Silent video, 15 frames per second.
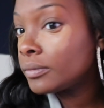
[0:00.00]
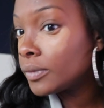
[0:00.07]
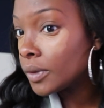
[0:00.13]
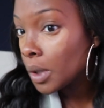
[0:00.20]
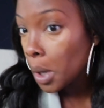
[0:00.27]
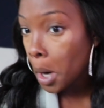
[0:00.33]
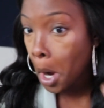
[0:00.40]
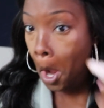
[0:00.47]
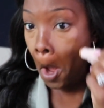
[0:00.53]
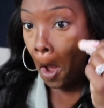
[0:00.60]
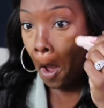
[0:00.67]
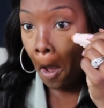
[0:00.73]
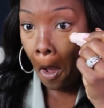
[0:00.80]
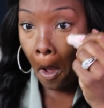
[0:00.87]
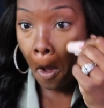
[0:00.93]

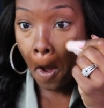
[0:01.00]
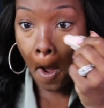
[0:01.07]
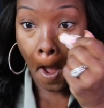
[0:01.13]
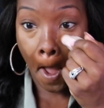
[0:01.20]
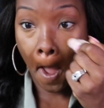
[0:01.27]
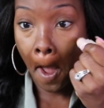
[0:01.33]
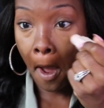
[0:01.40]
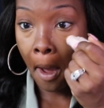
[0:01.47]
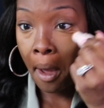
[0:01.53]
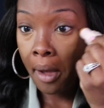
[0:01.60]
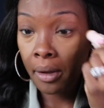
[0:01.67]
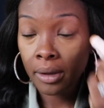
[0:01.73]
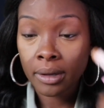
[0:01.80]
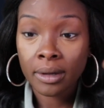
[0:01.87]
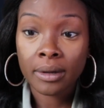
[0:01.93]
Mm, okay.
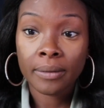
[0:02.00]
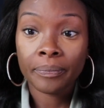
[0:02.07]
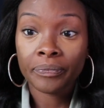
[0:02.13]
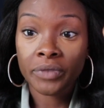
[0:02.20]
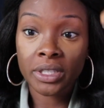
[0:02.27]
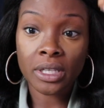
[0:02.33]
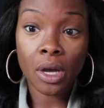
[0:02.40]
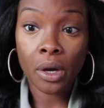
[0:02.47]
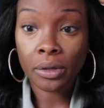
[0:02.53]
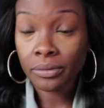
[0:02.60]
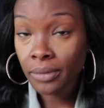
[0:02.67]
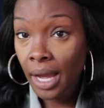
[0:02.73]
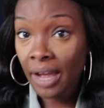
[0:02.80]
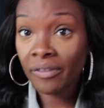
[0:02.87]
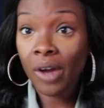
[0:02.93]

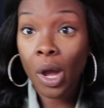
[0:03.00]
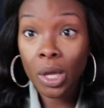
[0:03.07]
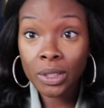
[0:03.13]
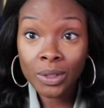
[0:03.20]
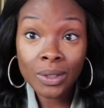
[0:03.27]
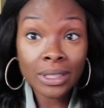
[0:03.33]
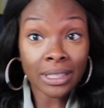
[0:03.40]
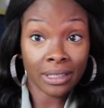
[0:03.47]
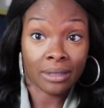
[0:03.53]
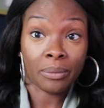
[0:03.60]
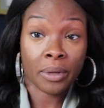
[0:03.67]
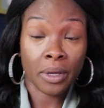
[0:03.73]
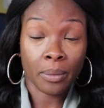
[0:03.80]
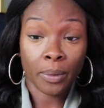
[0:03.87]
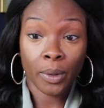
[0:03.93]
So I've also seen
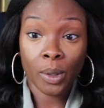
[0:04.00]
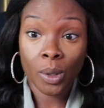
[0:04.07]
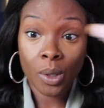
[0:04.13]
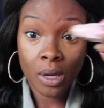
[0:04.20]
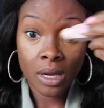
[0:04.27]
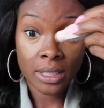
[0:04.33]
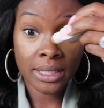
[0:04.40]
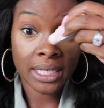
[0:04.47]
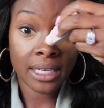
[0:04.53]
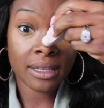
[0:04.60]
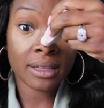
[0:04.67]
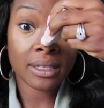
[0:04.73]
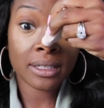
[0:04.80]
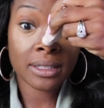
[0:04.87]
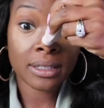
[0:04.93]
people
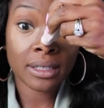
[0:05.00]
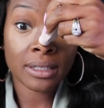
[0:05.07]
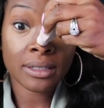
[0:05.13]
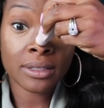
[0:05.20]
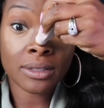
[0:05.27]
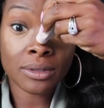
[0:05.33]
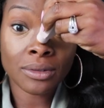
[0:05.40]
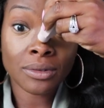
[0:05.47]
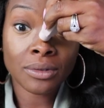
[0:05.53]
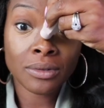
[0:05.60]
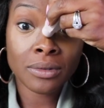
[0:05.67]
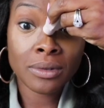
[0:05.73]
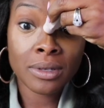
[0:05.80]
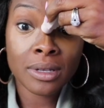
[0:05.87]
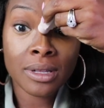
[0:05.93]
take this and
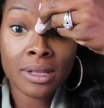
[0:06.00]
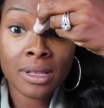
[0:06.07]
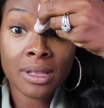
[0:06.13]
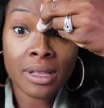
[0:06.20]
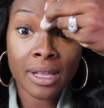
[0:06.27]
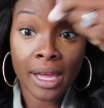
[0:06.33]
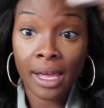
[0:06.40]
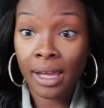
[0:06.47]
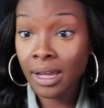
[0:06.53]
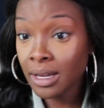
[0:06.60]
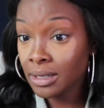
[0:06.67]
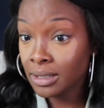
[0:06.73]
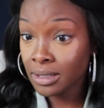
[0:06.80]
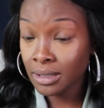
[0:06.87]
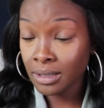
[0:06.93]
do
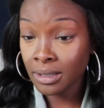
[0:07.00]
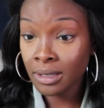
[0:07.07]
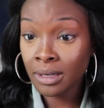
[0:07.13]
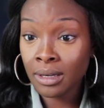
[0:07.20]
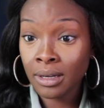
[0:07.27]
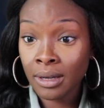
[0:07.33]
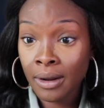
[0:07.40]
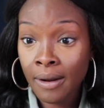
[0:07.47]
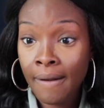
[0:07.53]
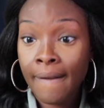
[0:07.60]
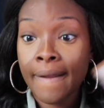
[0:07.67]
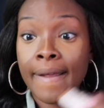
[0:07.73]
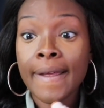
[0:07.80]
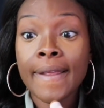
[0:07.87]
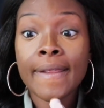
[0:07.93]
that
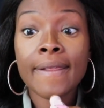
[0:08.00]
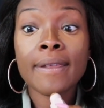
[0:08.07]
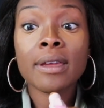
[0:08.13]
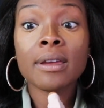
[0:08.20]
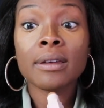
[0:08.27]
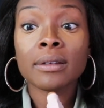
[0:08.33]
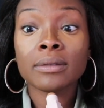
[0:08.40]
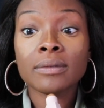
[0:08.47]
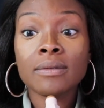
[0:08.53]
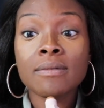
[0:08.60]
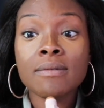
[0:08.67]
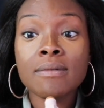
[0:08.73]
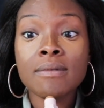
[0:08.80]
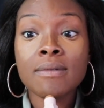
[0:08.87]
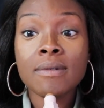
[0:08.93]
and then
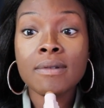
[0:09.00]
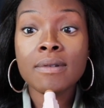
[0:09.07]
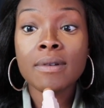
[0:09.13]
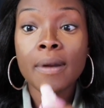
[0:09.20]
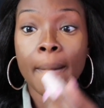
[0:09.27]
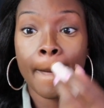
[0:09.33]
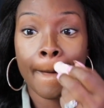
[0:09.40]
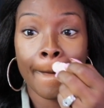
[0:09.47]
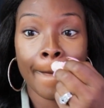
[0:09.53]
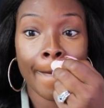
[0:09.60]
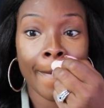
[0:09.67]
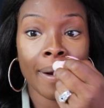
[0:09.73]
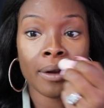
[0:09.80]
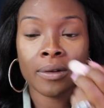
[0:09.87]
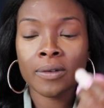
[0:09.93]

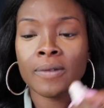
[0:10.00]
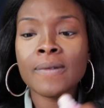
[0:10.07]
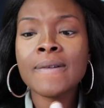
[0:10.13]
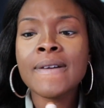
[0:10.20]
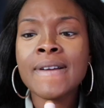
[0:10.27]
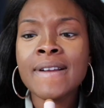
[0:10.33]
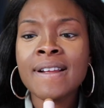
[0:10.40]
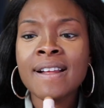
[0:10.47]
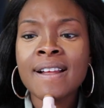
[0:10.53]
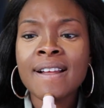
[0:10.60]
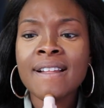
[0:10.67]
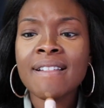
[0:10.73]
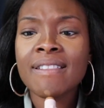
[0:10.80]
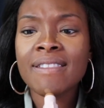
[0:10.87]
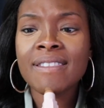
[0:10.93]
do
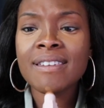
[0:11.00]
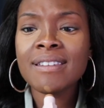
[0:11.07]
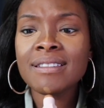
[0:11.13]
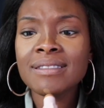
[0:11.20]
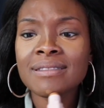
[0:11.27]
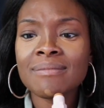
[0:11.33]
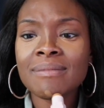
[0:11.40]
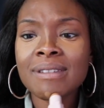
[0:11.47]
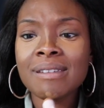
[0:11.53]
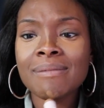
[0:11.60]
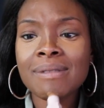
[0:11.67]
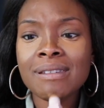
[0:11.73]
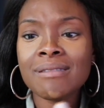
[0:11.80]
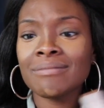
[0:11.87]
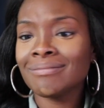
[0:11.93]
this
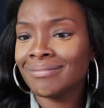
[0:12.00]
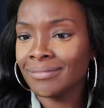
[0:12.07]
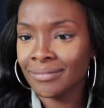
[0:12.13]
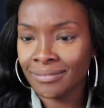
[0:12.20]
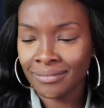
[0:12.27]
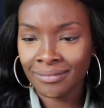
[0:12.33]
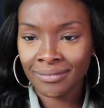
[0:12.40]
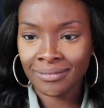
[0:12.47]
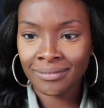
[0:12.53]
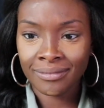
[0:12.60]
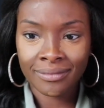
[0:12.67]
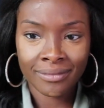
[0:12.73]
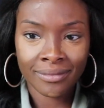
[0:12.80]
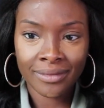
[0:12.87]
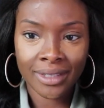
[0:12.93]
maybe
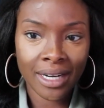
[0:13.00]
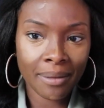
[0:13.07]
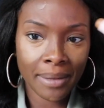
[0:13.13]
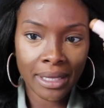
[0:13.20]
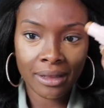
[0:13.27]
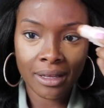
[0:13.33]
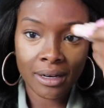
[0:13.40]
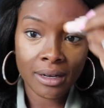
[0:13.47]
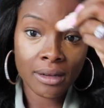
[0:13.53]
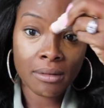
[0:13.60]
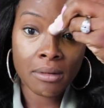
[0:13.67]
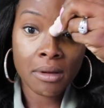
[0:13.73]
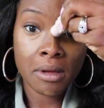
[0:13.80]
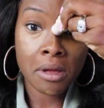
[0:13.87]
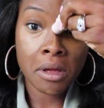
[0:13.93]
did I make that up